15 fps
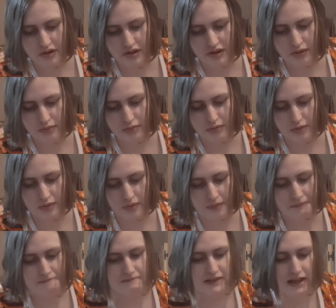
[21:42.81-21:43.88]
cute
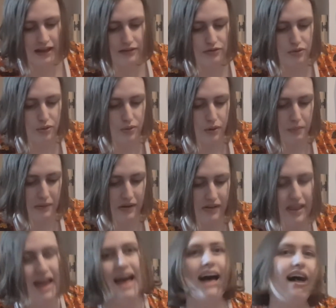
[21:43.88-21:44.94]
though, adorable.